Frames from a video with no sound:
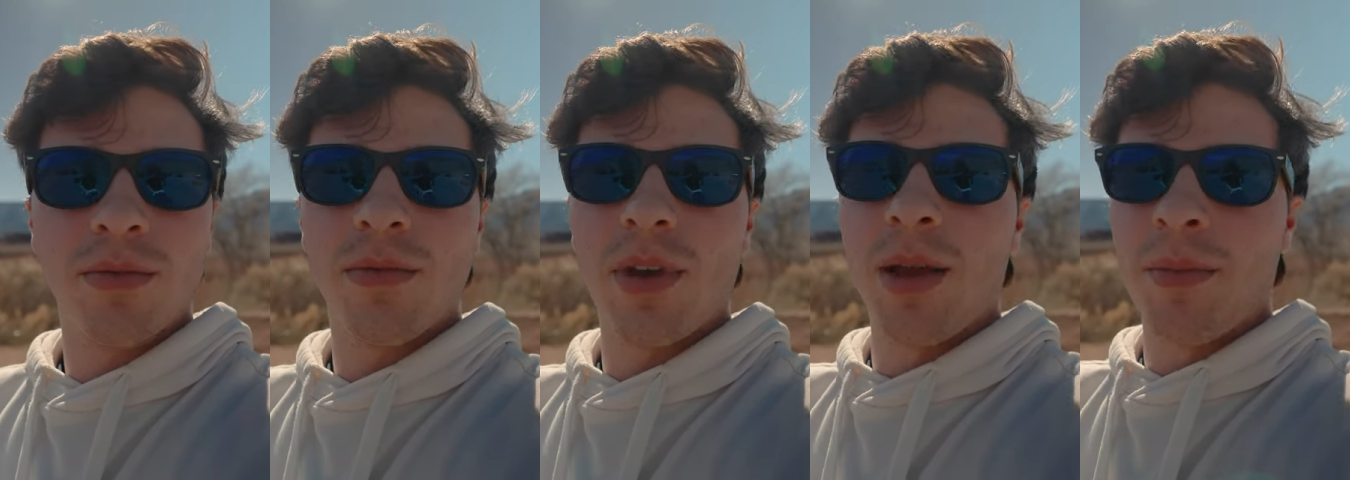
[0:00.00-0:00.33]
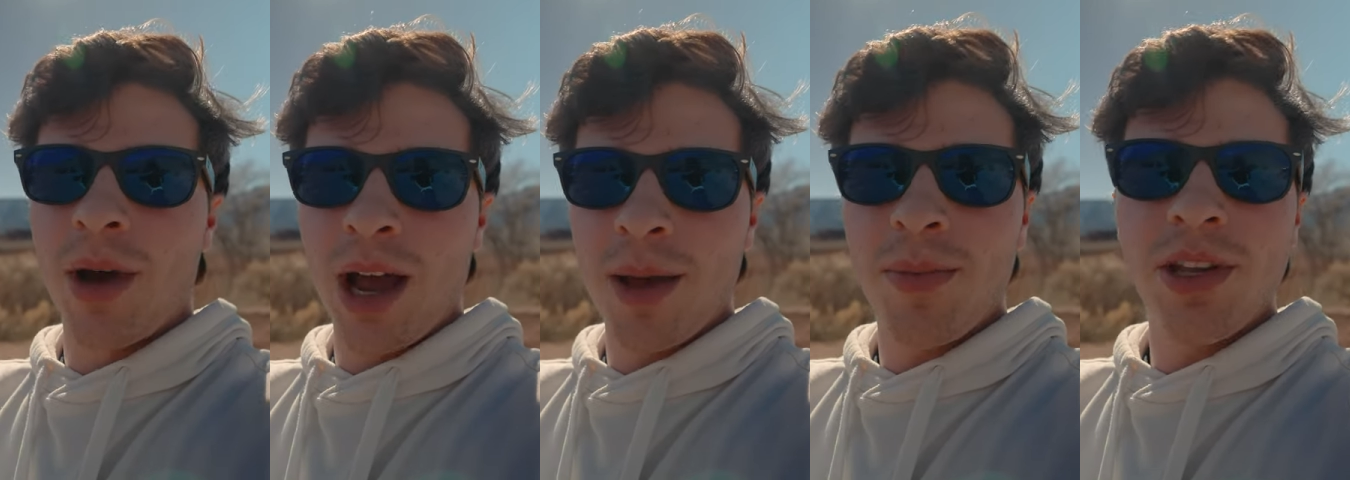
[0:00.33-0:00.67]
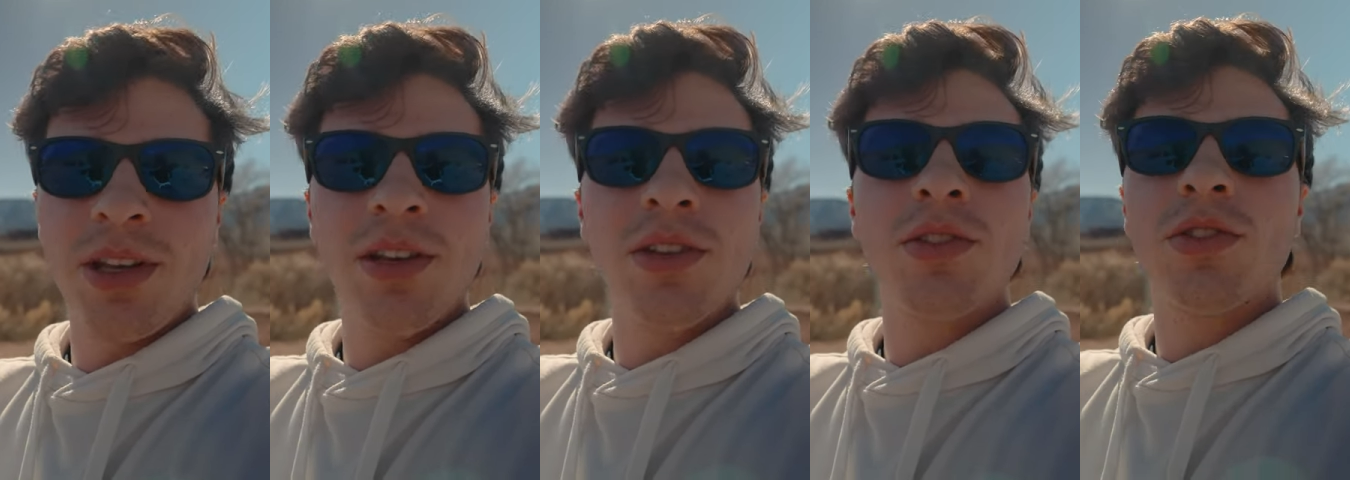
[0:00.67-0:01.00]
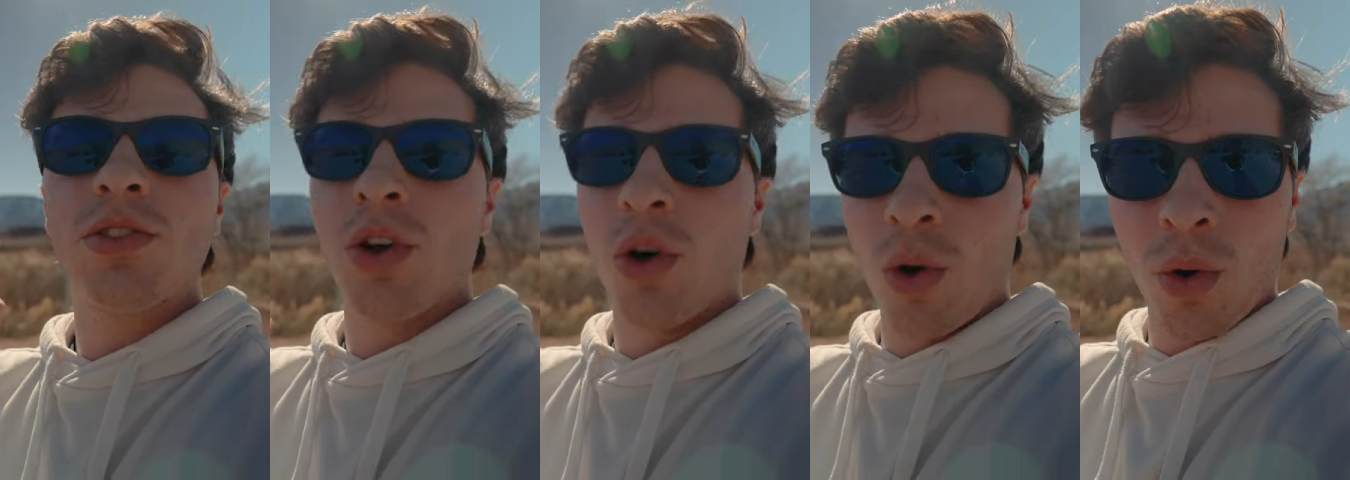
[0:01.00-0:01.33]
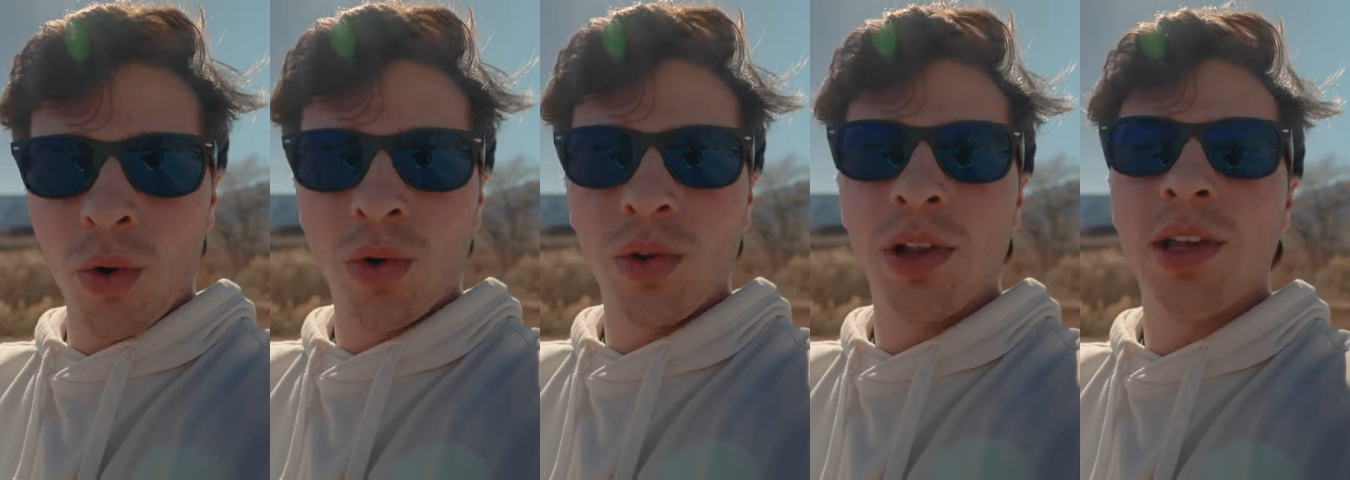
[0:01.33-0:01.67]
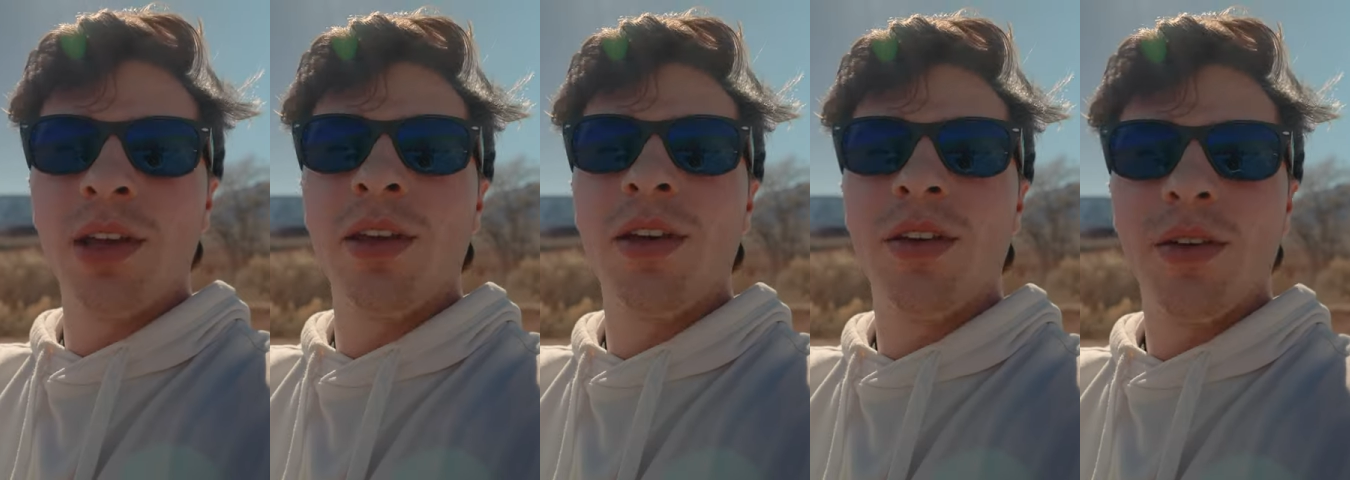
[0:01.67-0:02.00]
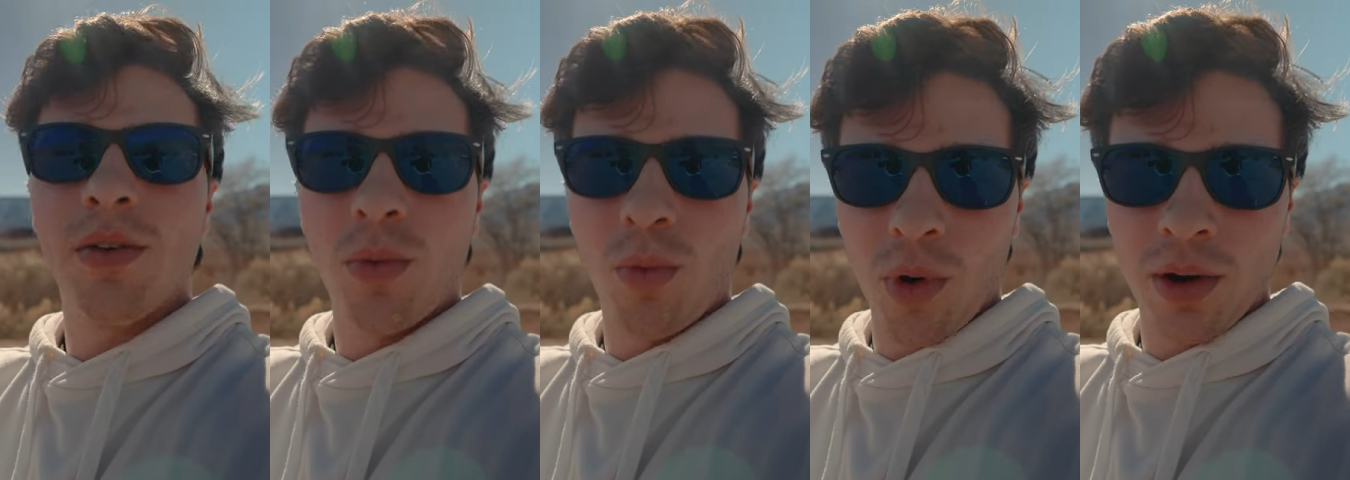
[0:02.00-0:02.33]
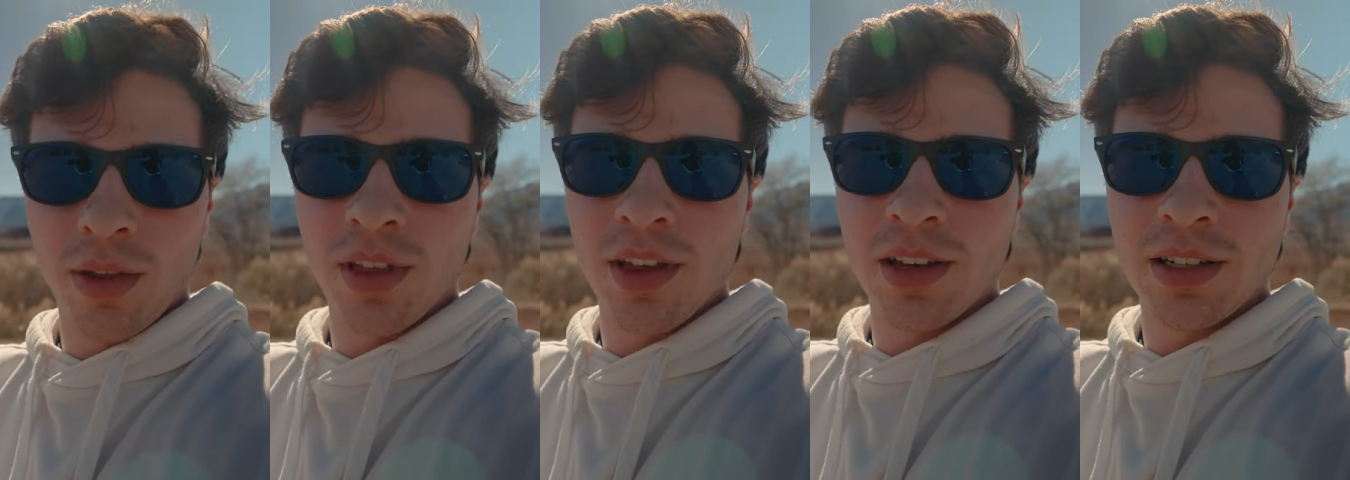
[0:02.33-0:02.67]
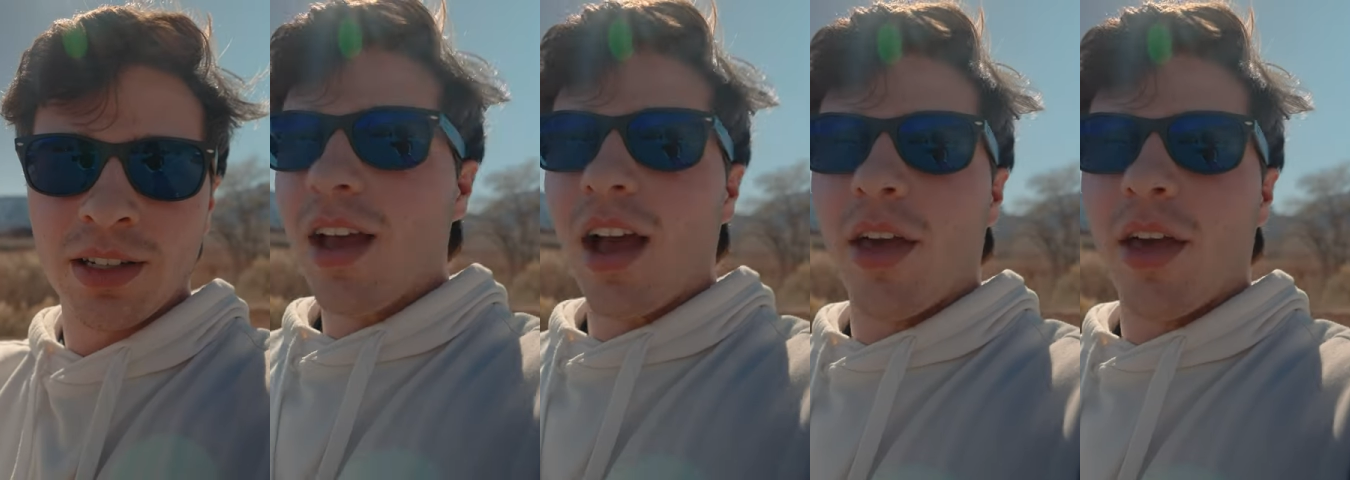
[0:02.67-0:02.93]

in my opinion, totally worth it.